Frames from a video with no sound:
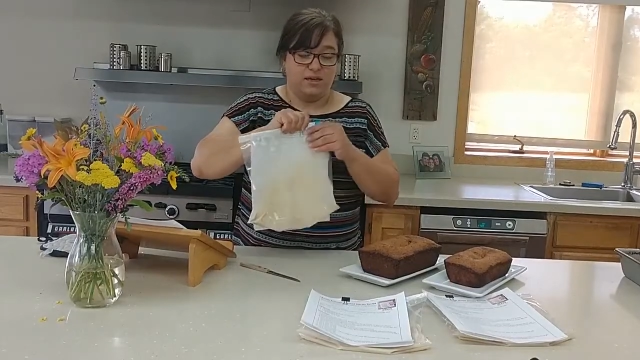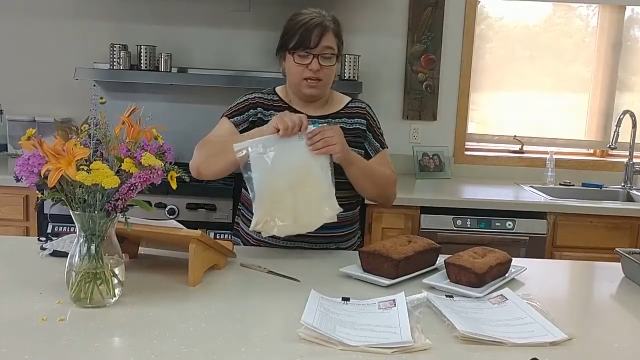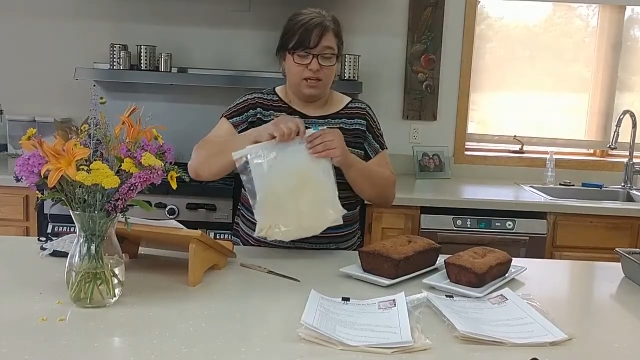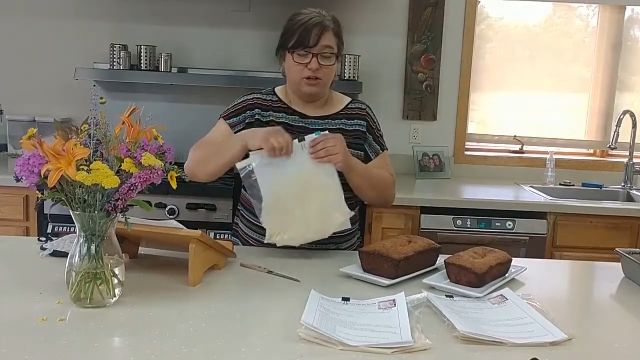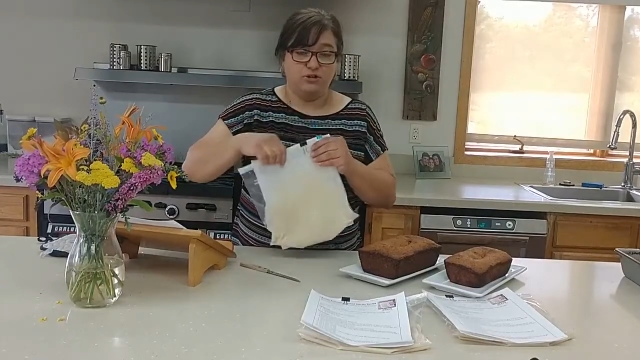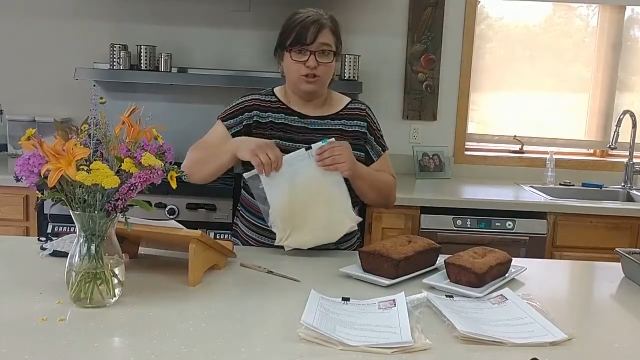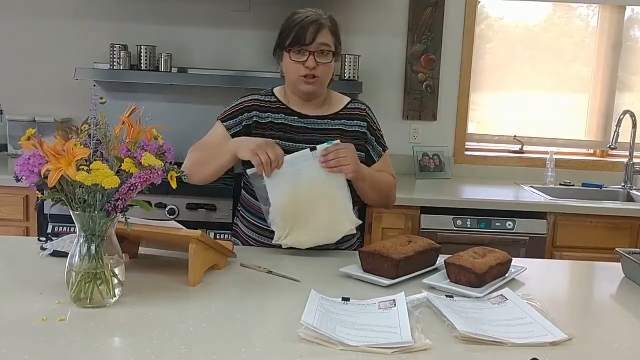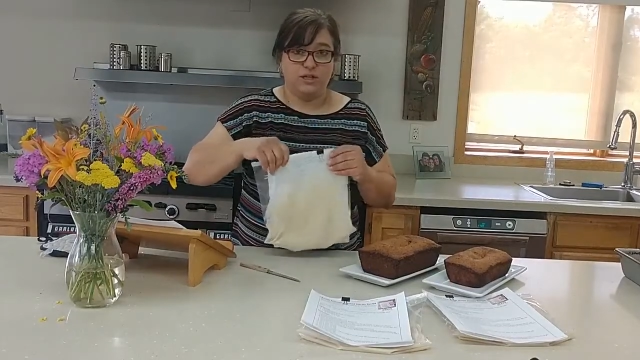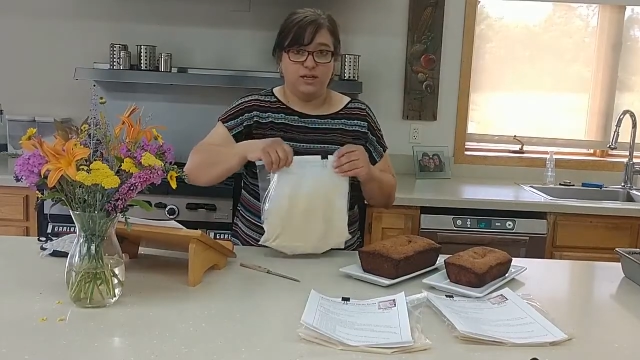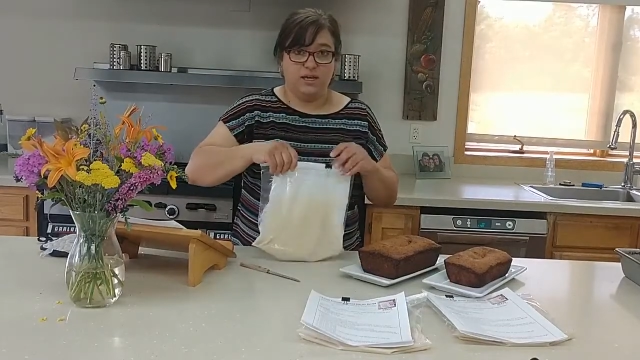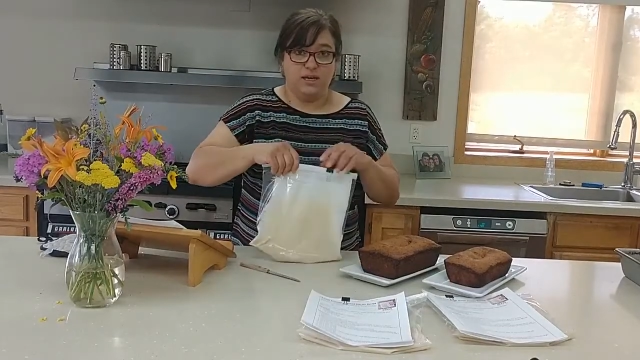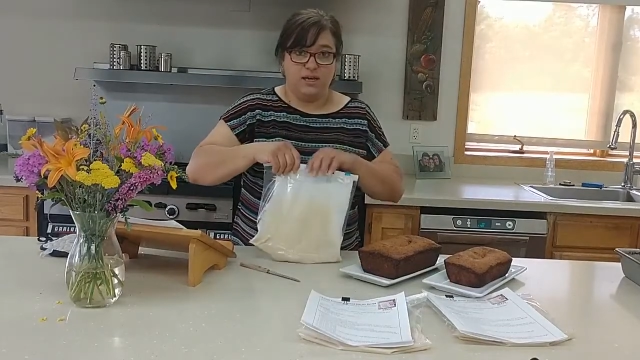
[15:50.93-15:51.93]
Now
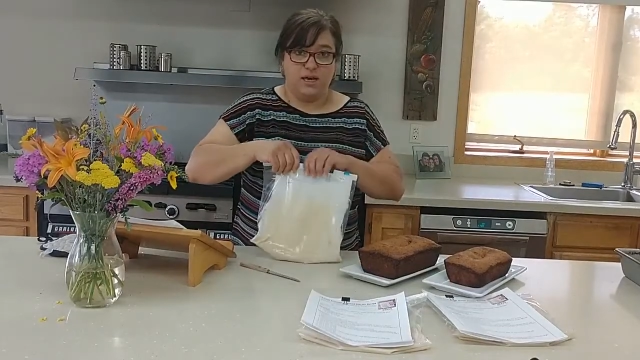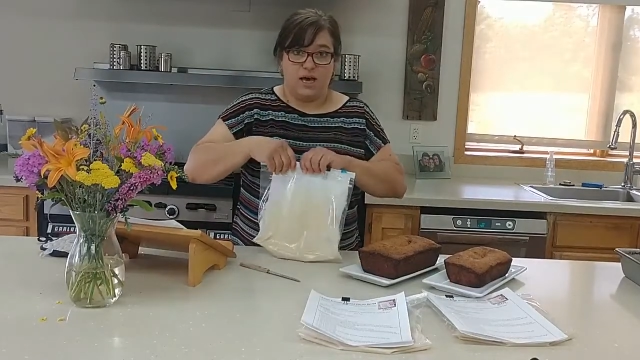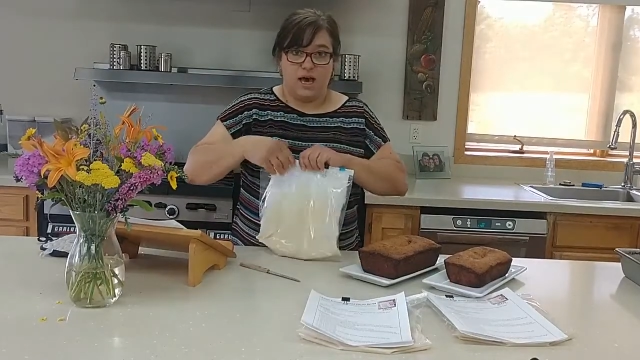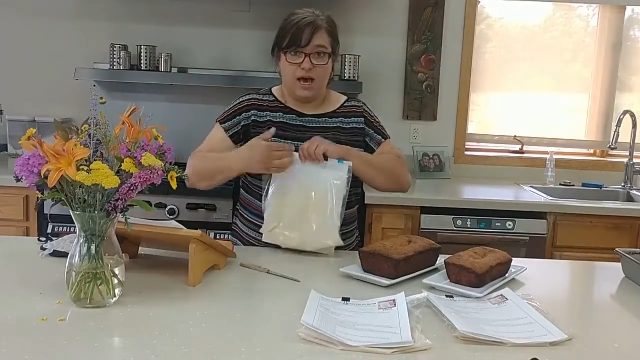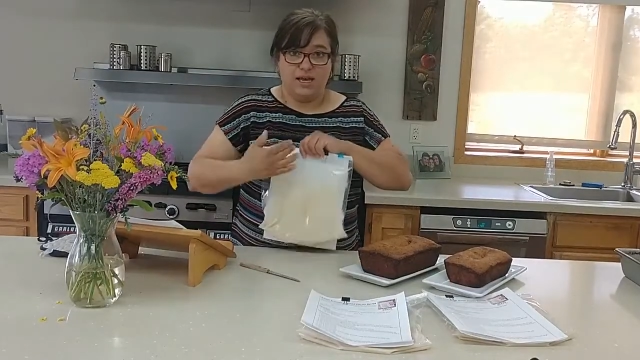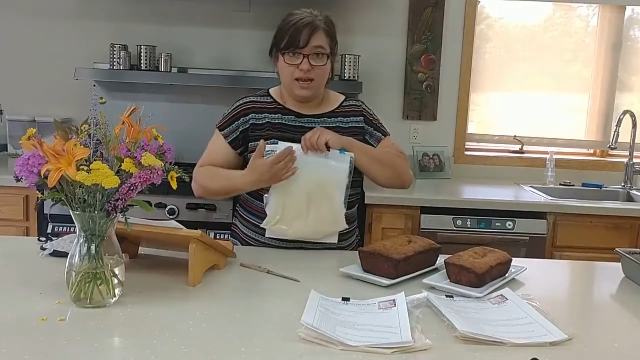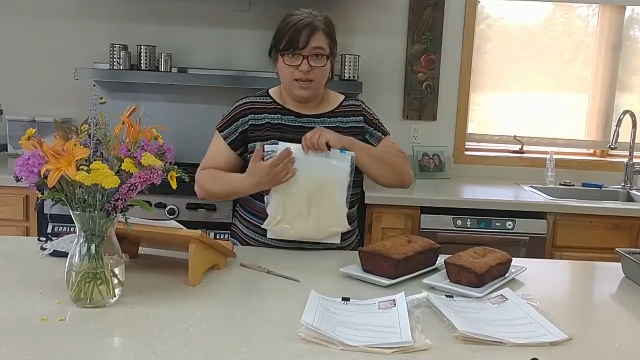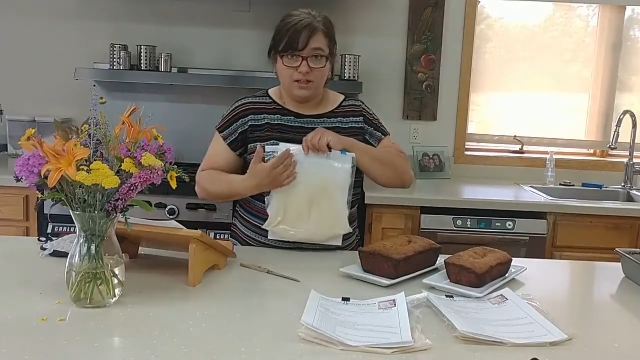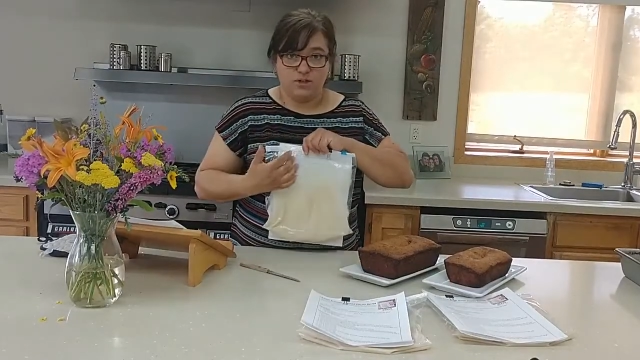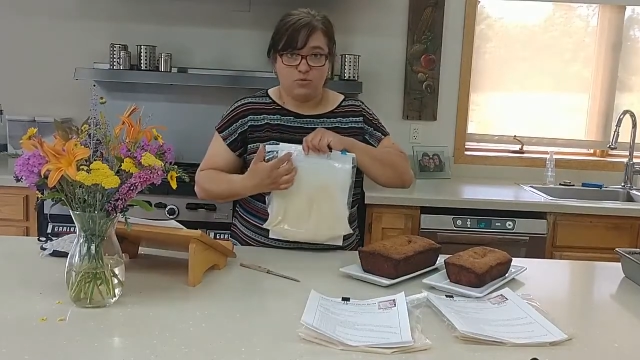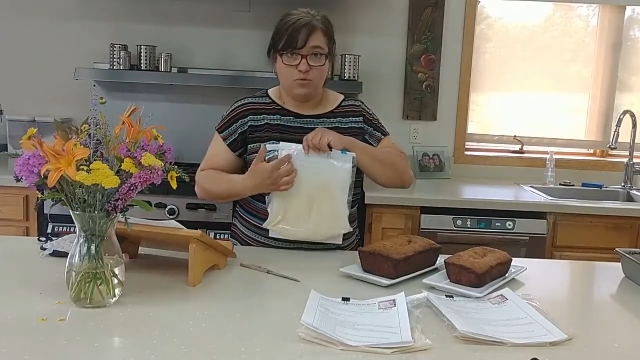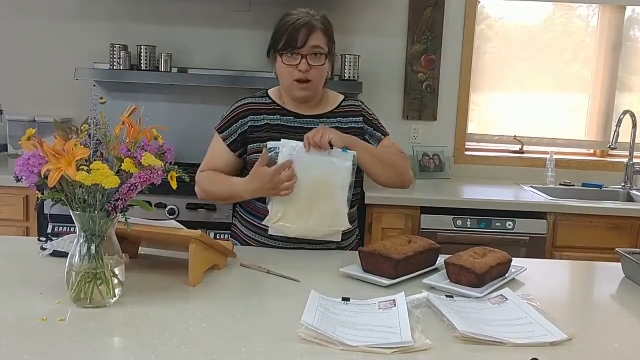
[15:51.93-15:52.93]
usually I
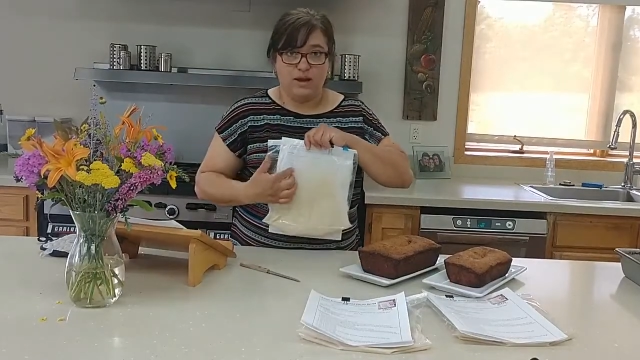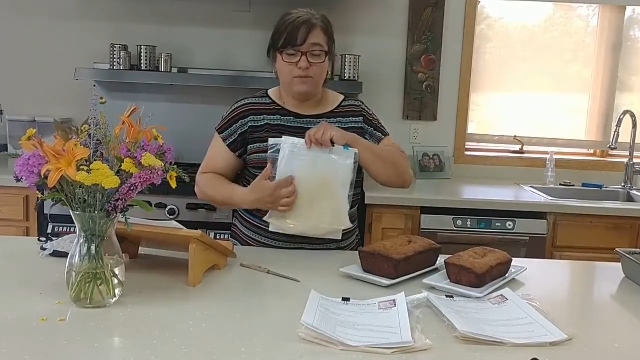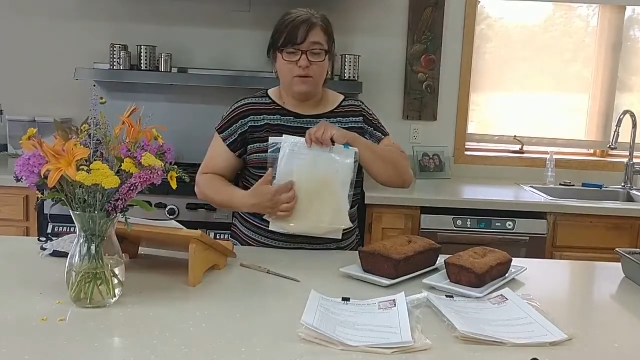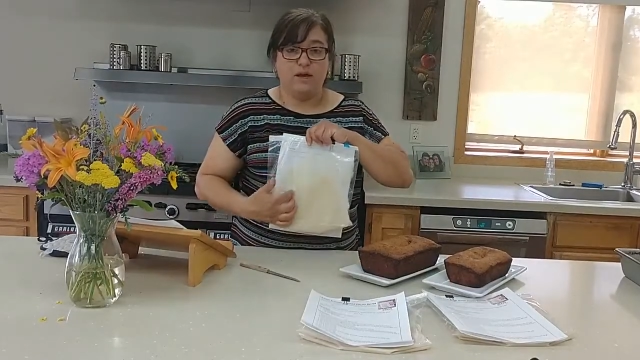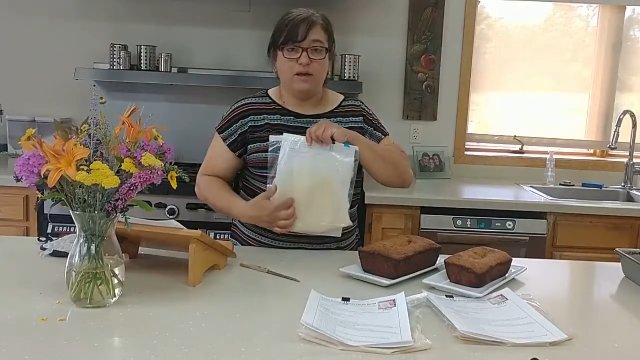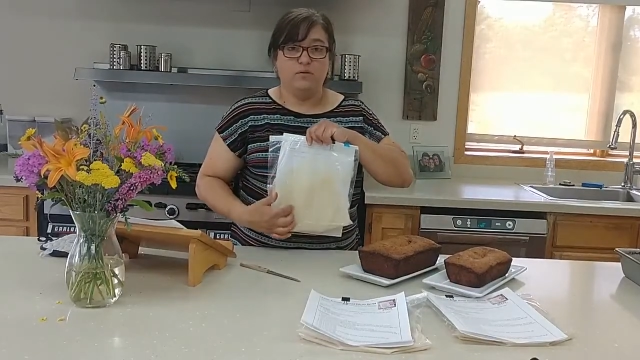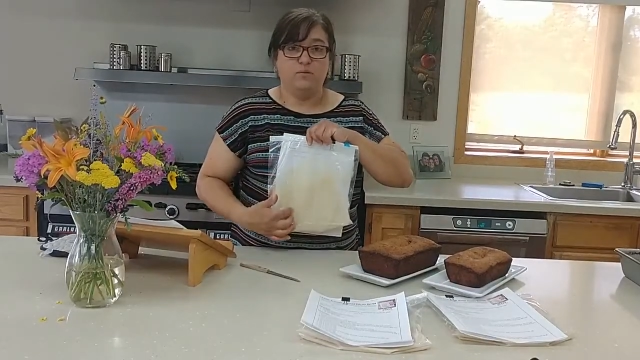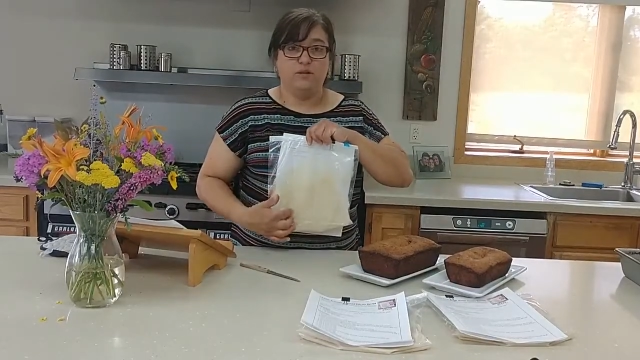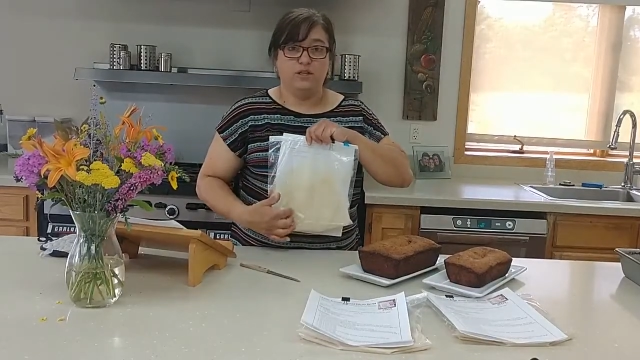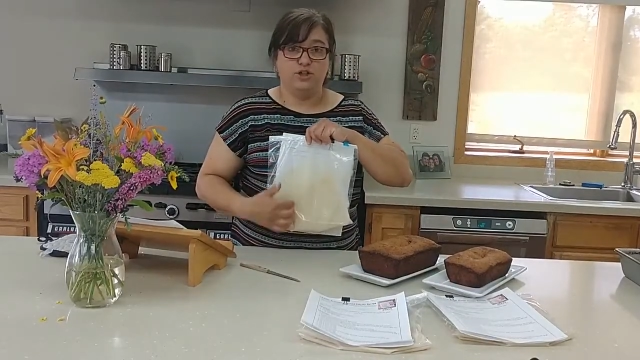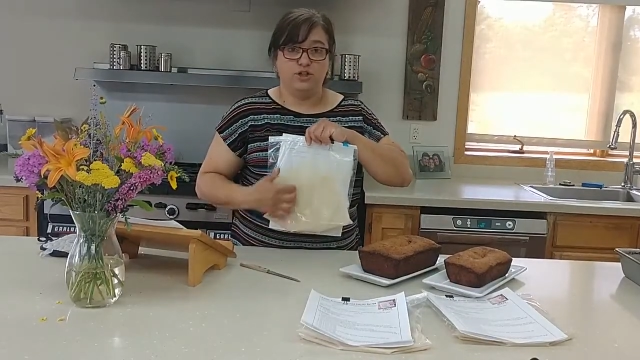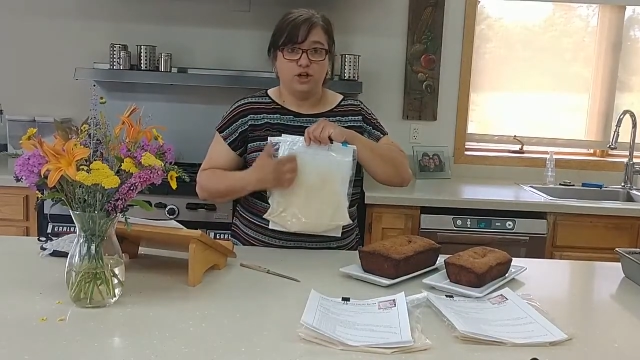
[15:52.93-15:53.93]
like to write mine
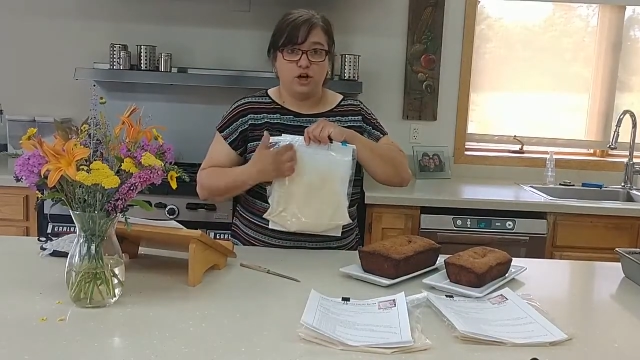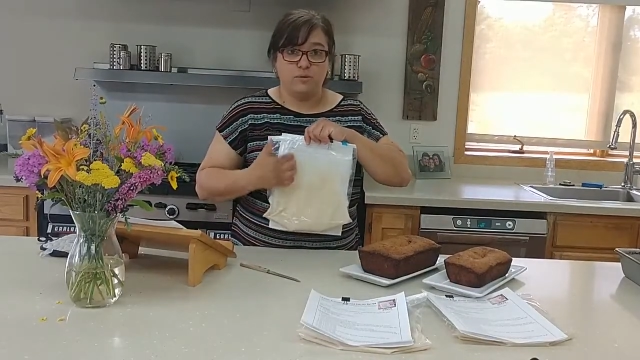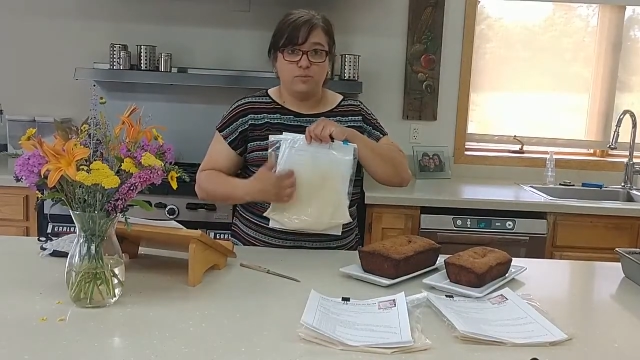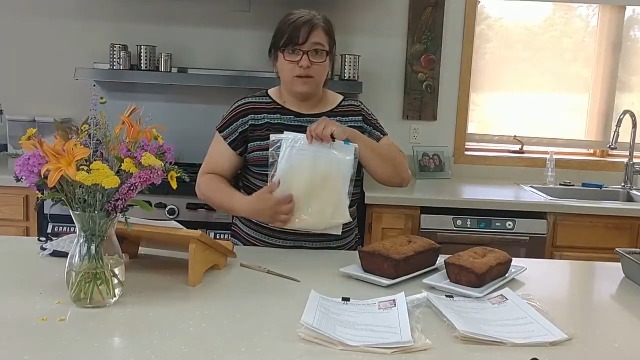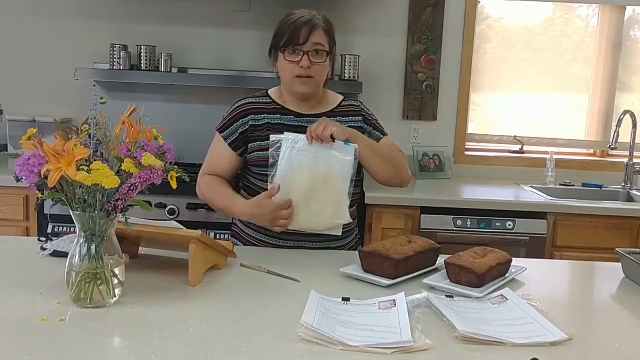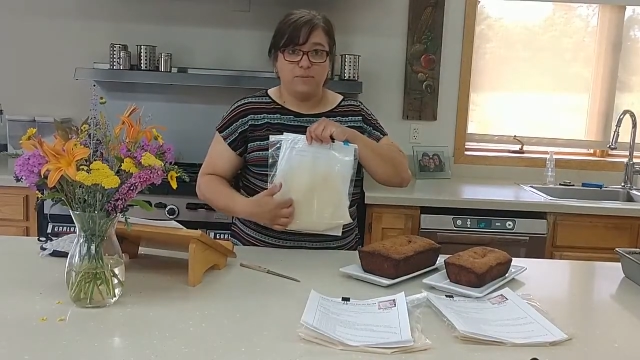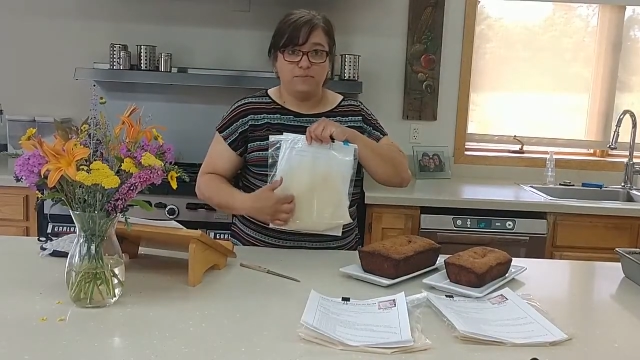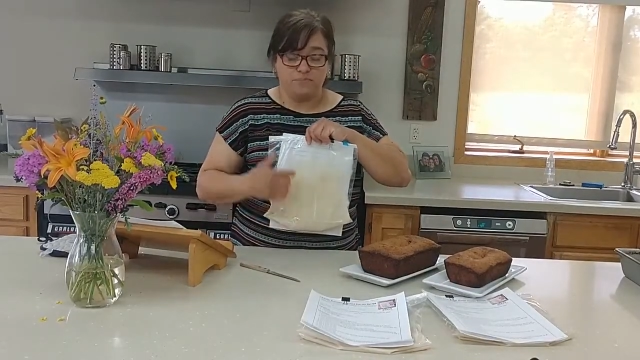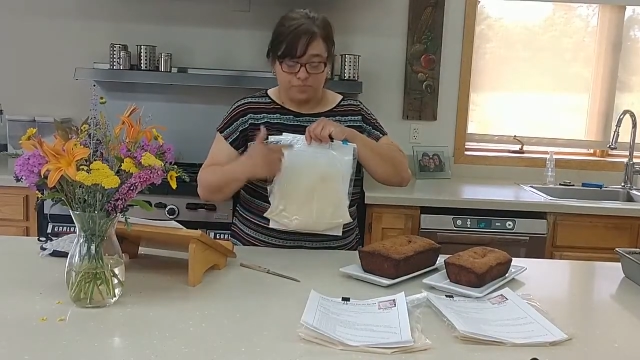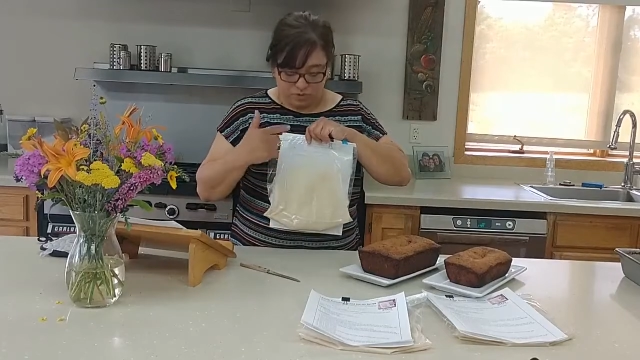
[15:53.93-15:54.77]
with a Sharpie,